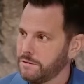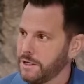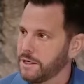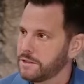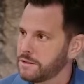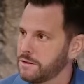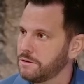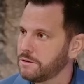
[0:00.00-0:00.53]

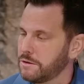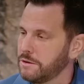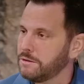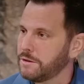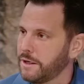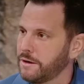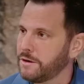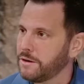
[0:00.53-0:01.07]
Phoenix, you
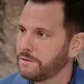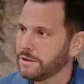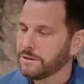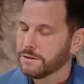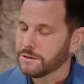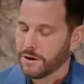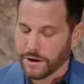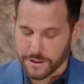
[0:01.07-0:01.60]
too. I know you have a
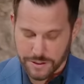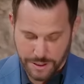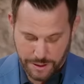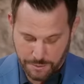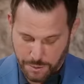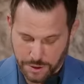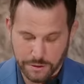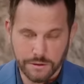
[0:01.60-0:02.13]
little darker
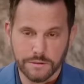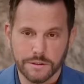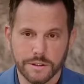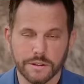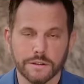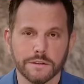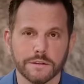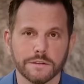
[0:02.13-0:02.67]
skin, but
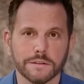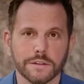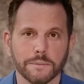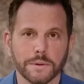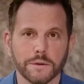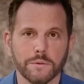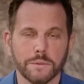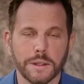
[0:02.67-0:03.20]
still a little
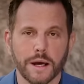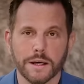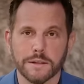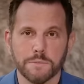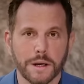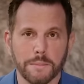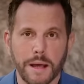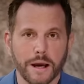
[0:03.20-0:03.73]
something would be
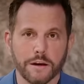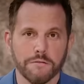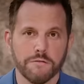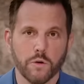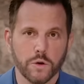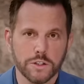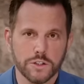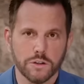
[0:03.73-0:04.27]
nice, but I'm not going
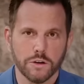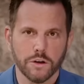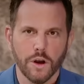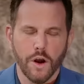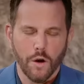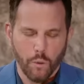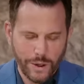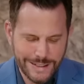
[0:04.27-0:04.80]
to force you to.
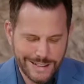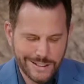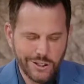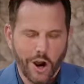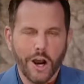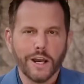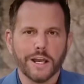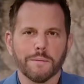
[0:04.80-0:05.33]
What is he
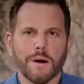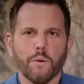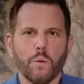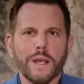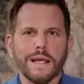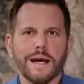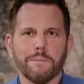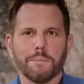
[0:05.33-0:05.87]
talking about?
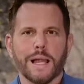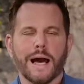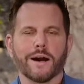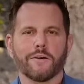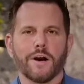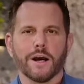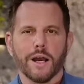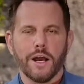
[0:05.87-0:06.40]
We at
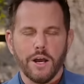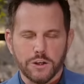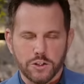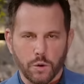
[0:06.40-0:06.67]
BlackRock.